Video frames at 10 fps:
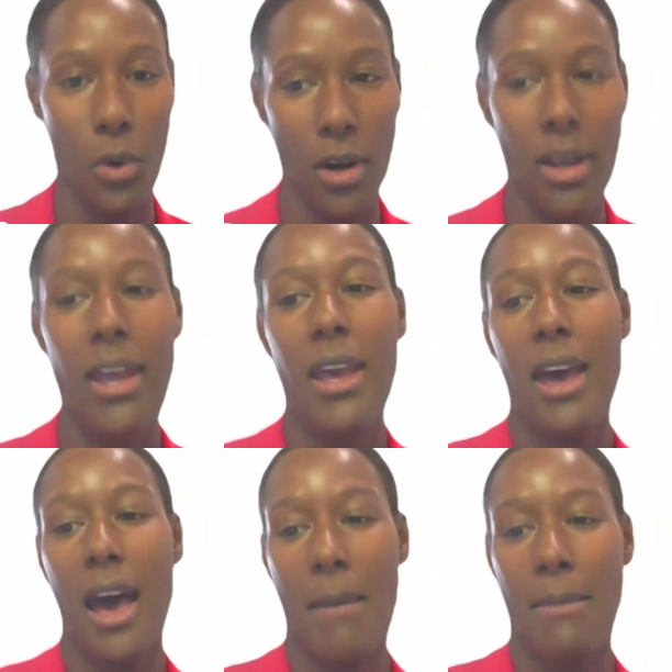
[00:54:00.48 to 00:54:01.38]
hard work.
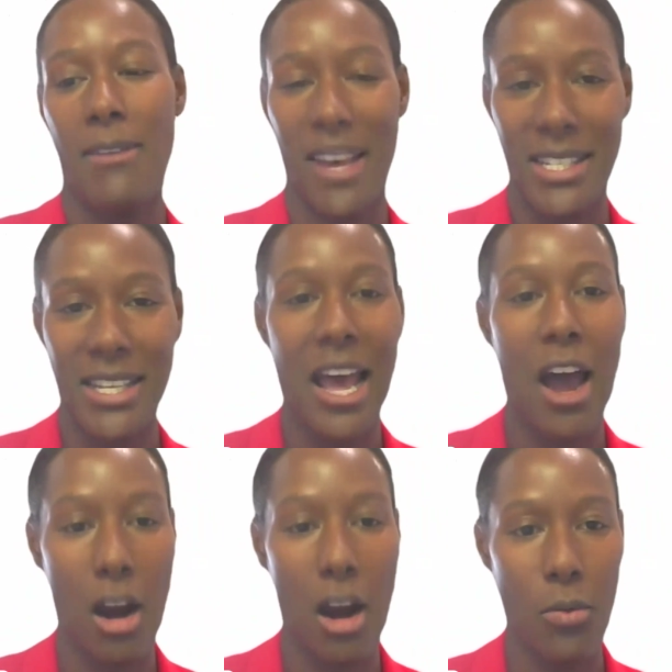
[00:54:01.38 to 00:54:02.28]
Investing
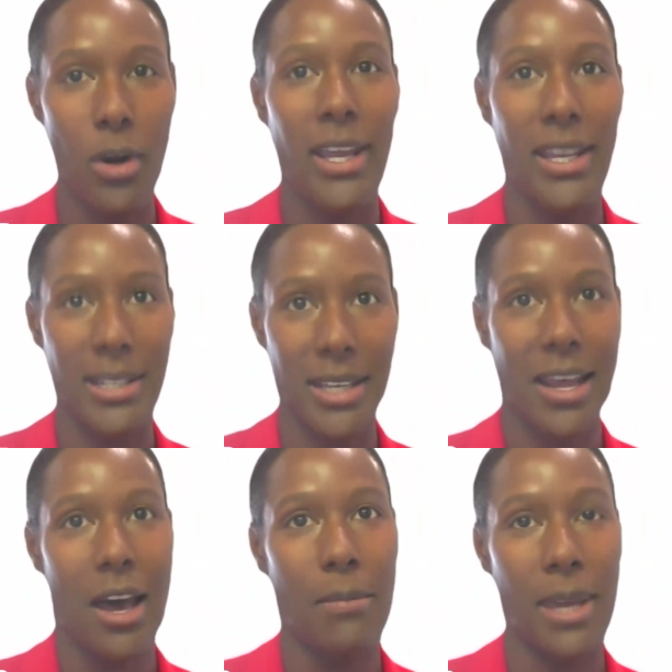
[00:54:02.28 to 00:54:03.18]
that hard work is
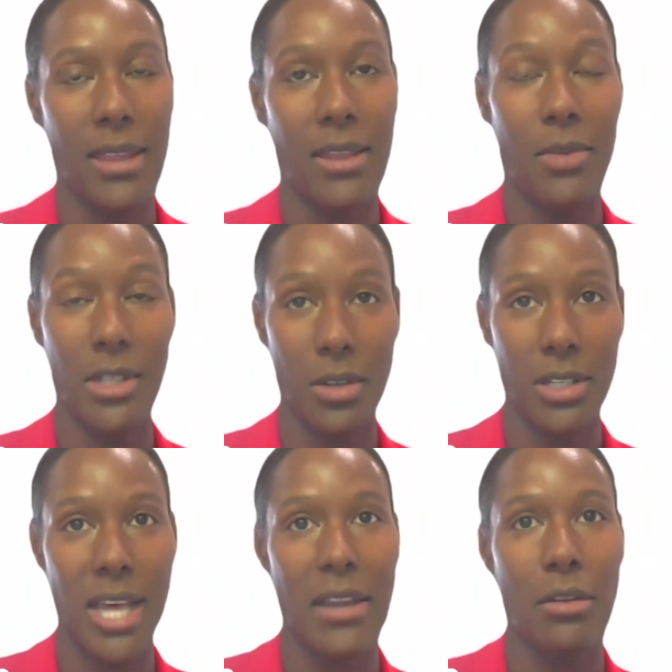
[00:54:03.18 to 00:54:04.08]
going to help get the
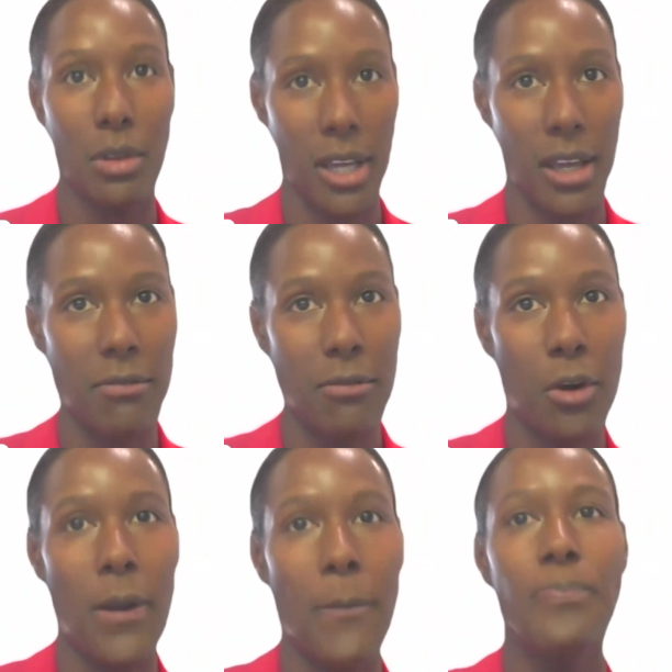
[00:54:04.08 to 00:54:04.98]
results that you're looking
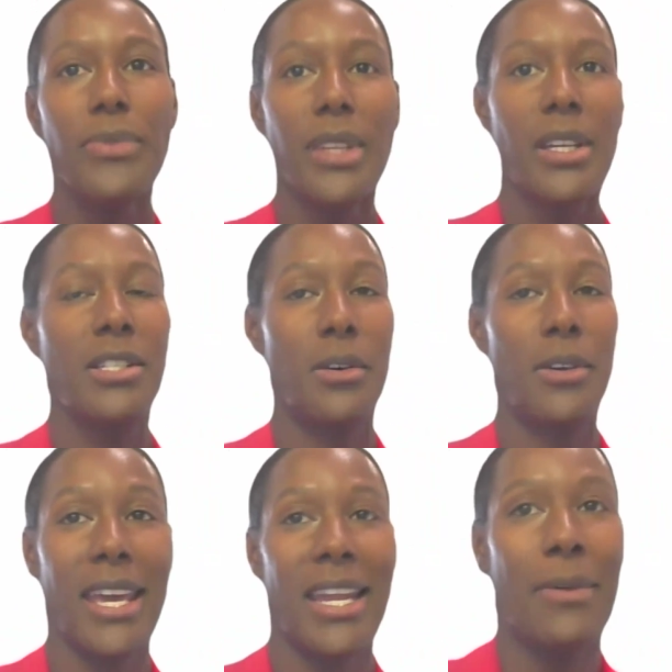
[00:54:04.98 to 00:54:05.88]
for.
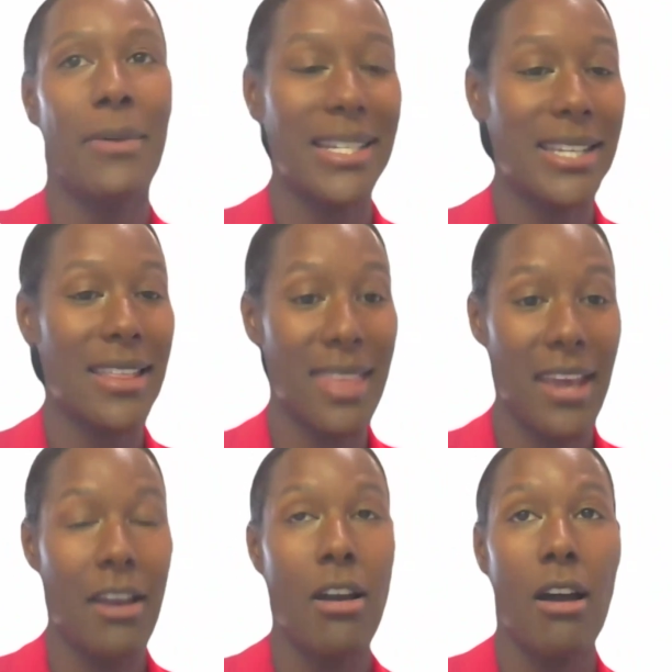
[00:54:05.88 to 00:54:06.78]
So again, I would like to
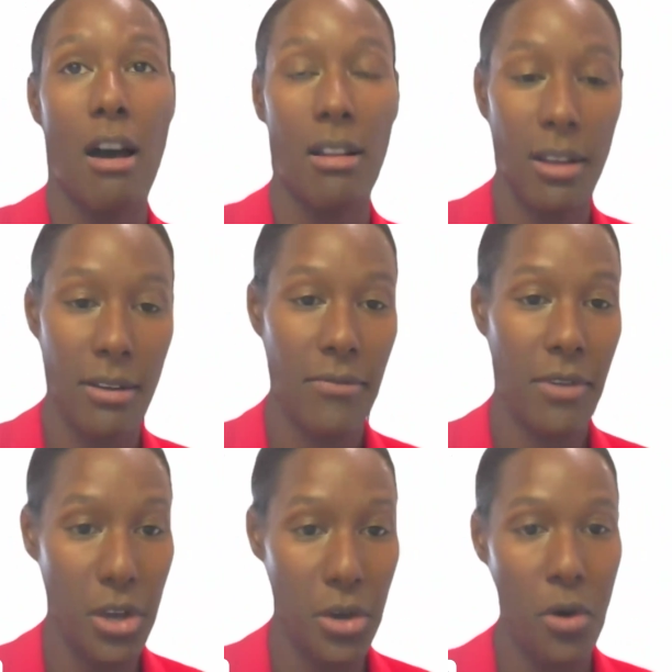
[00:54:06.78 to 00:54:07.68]
thank all
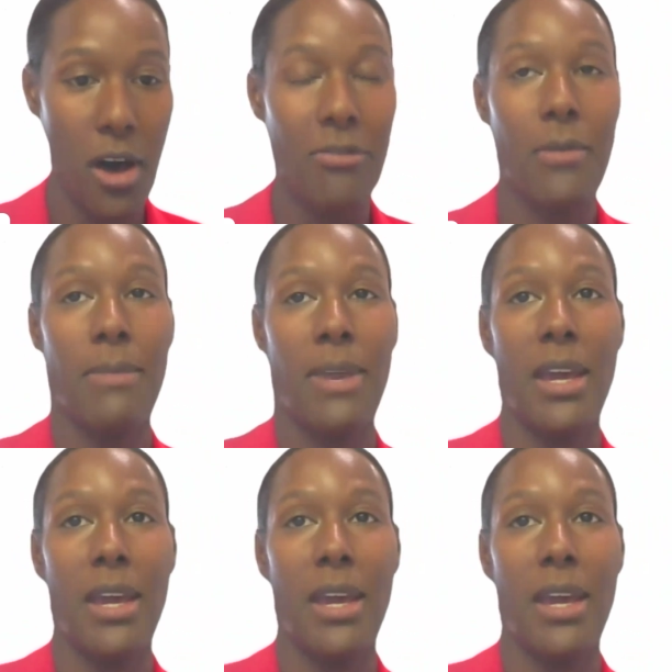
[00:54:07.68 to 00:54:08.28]
of you all